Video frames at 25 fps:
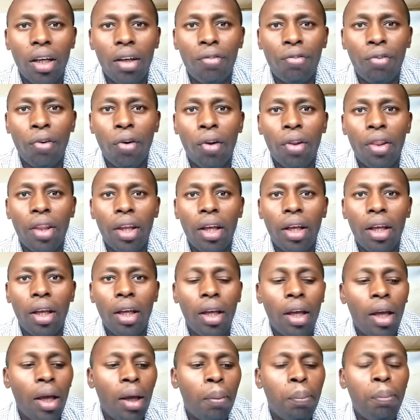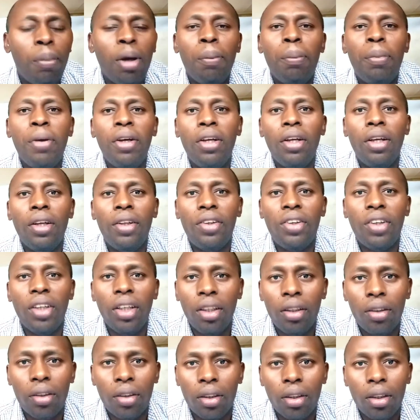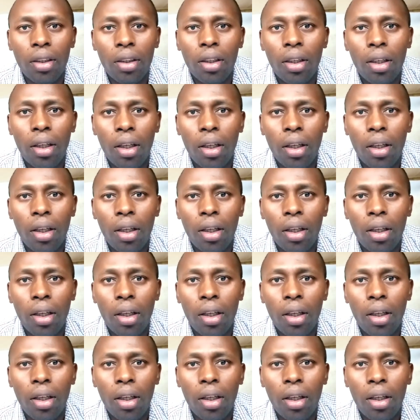for the baby chicks.